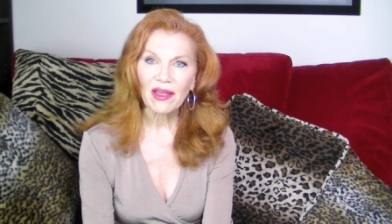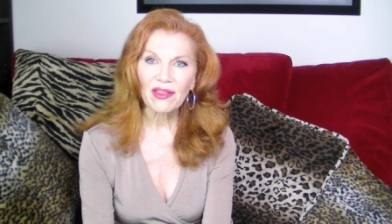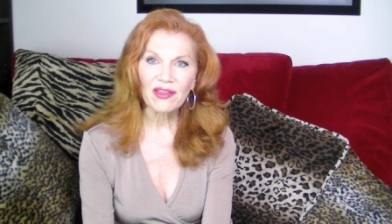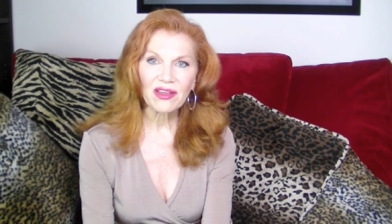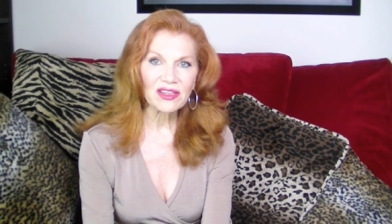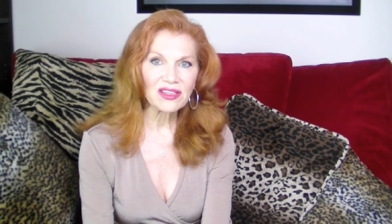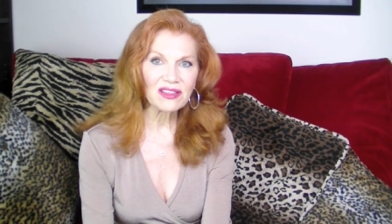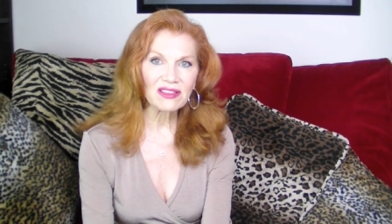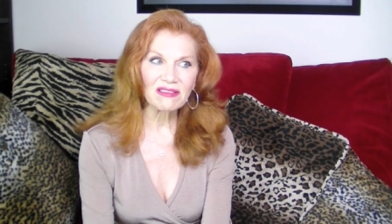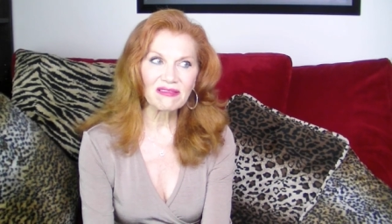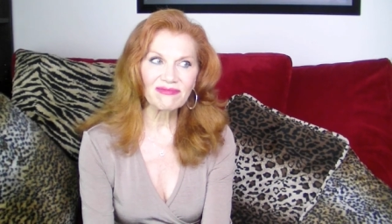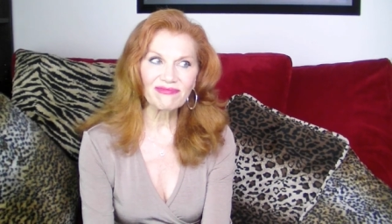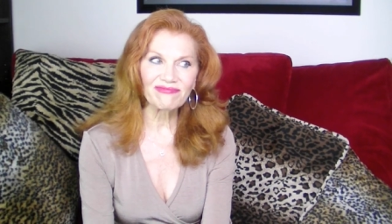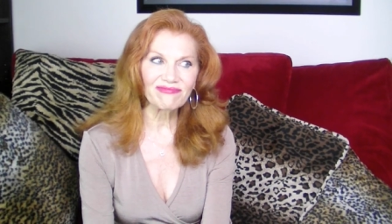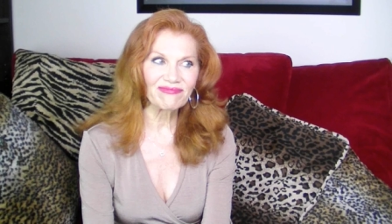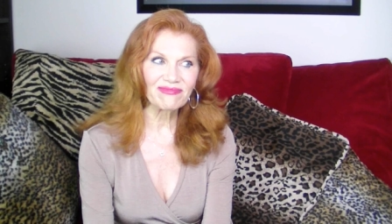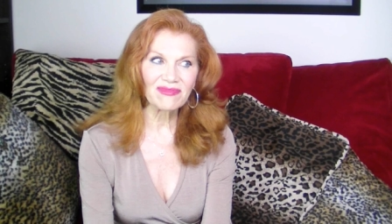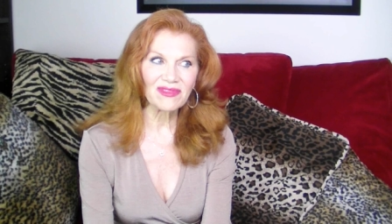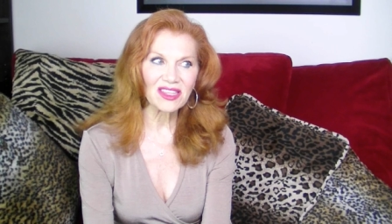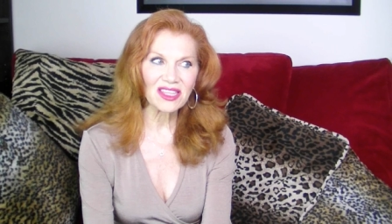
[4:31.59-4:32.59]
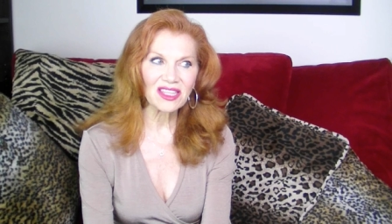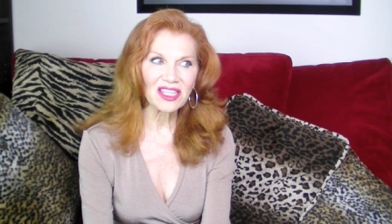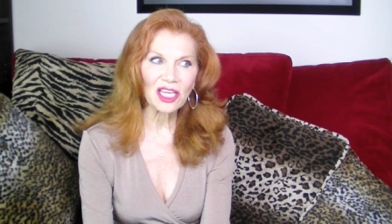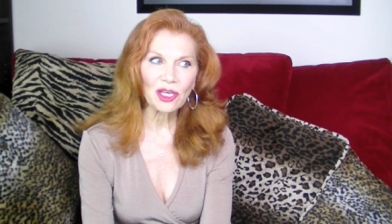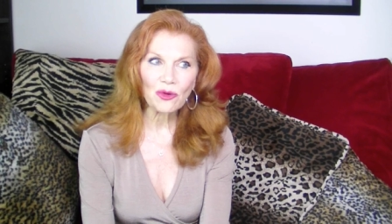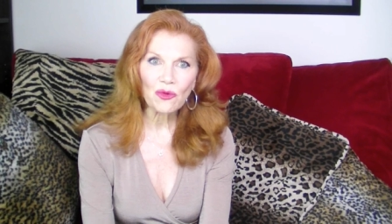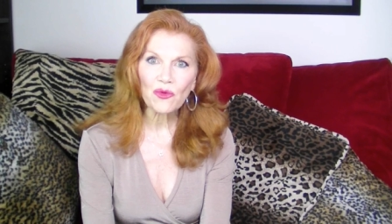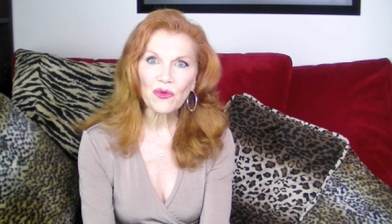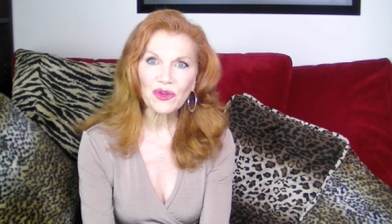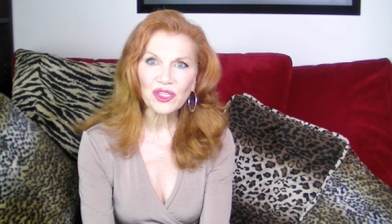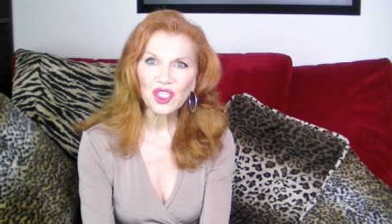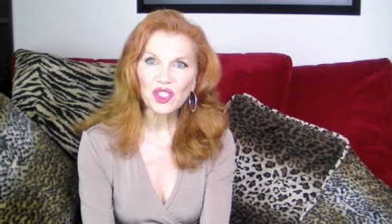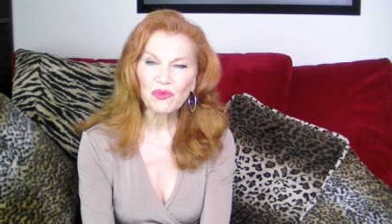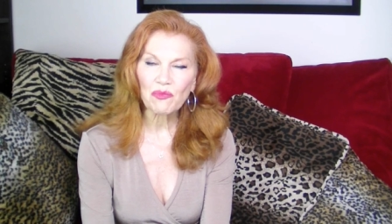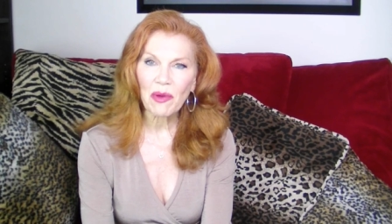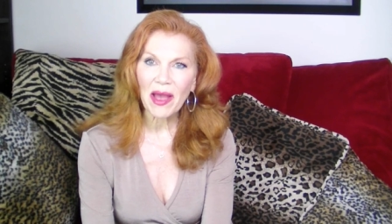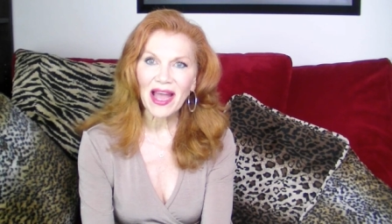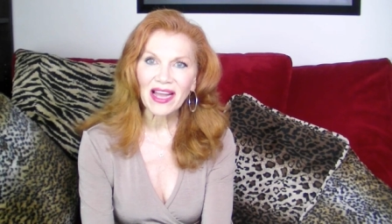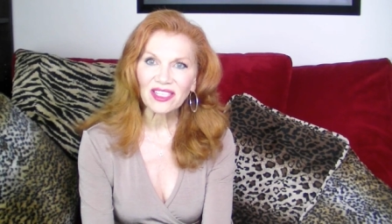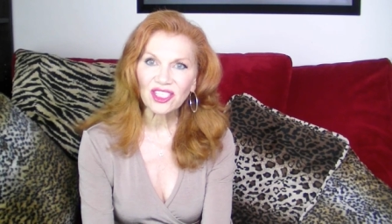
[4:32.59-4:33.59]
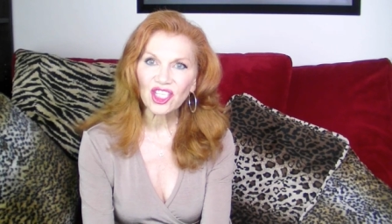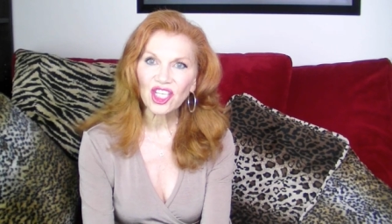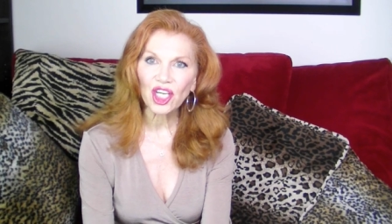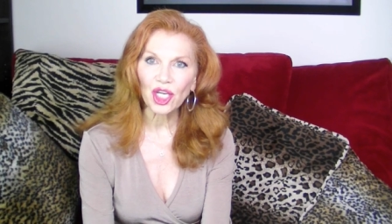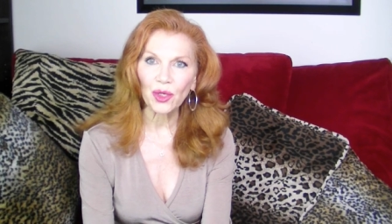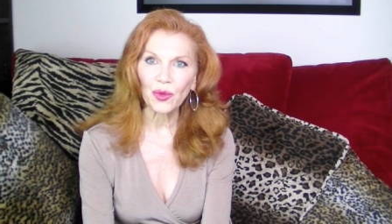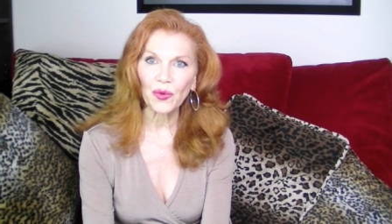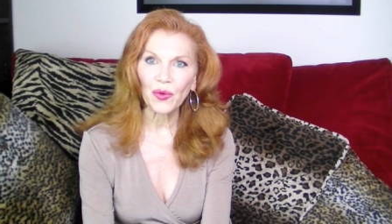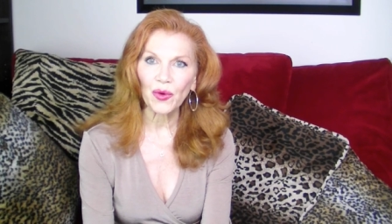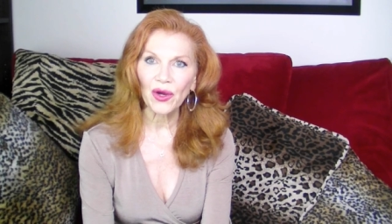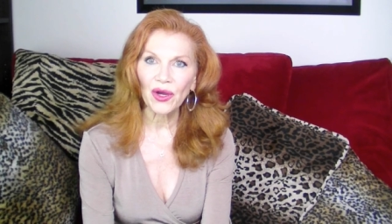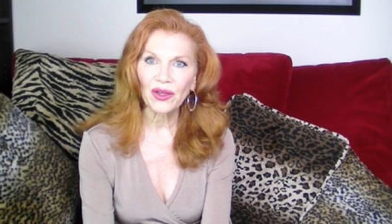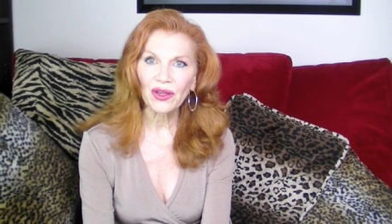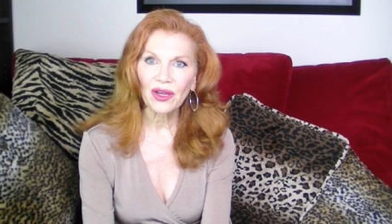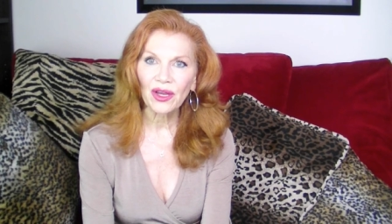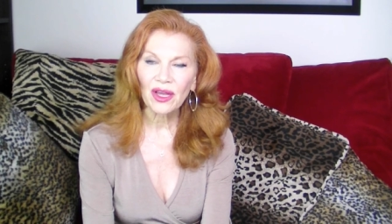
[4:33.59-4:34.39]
they, they don't respect you.